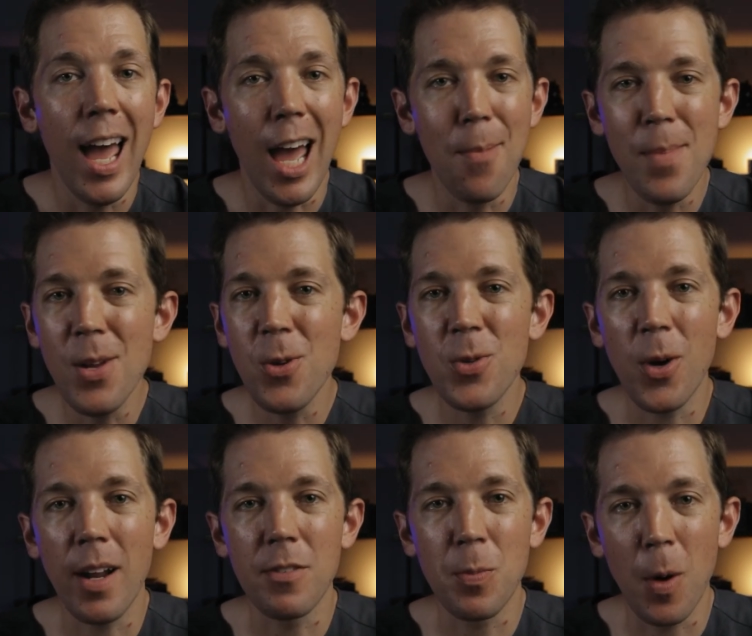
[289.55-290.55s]
And men who
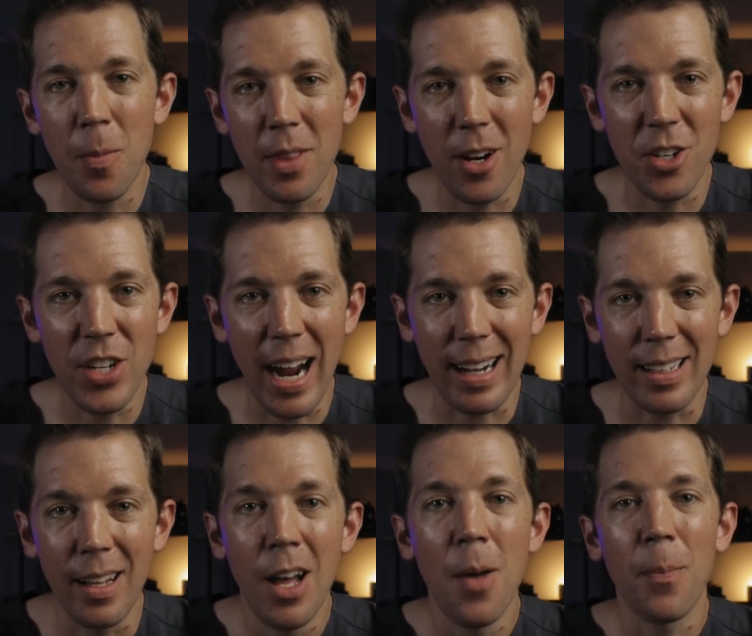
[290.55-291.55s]
don't have sperm in their
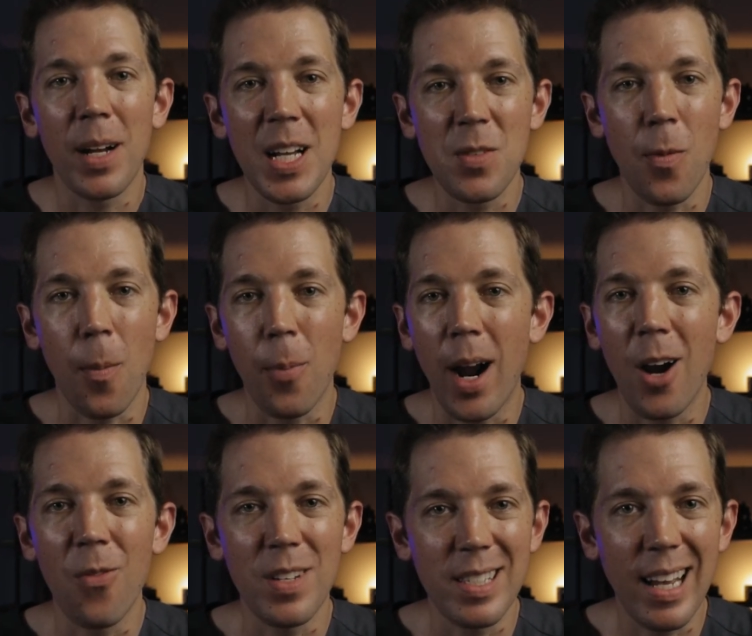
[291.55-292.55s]
ejaculate because of a
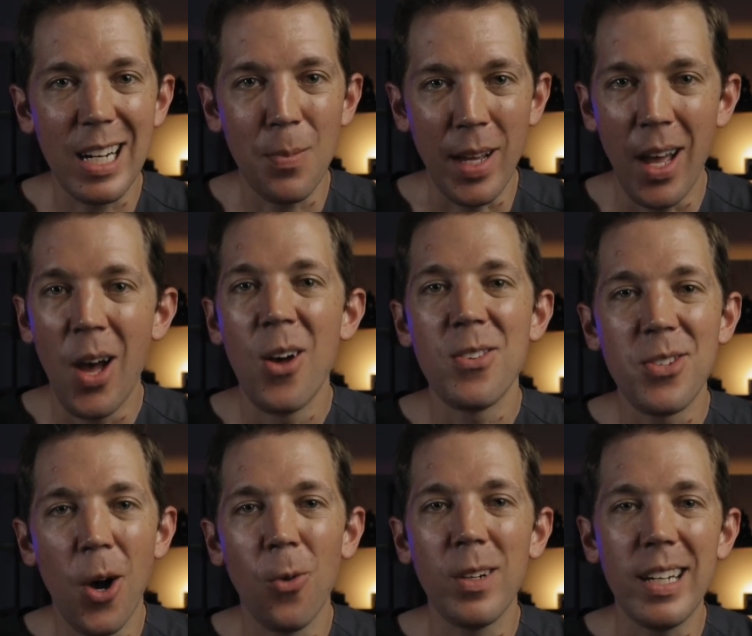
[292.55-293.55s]
prior vasectomy
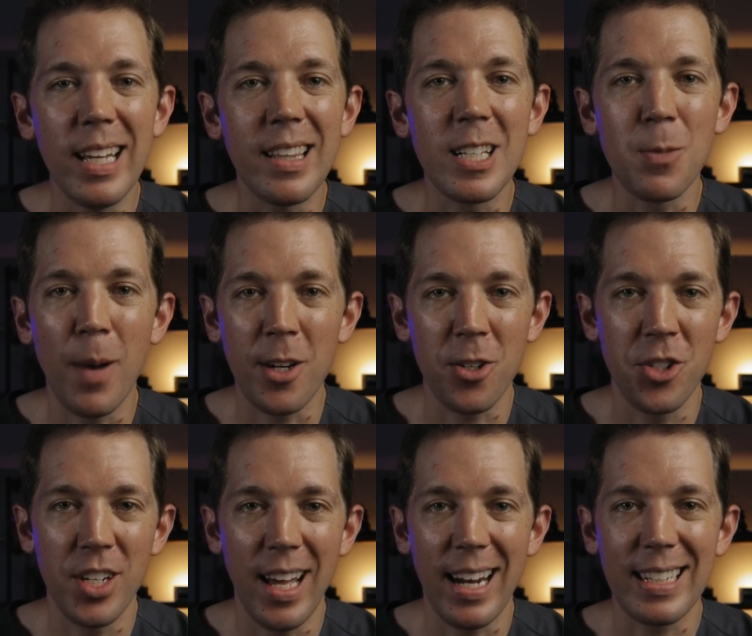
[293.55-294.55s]
don't need this special
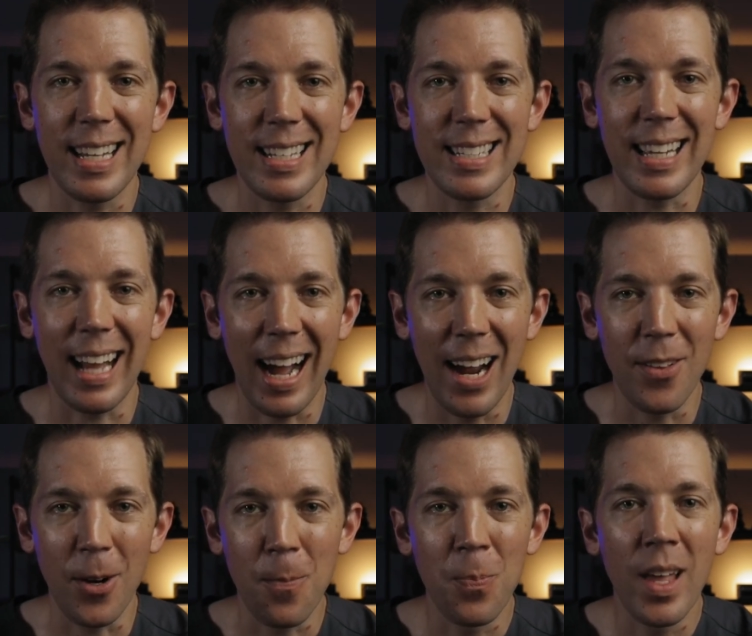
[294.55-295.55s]
genetic testing
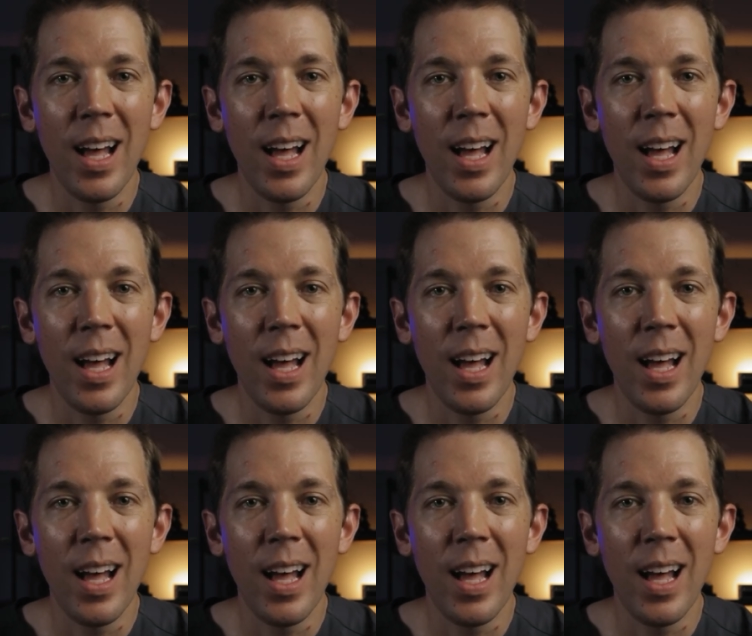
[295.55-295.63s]
either.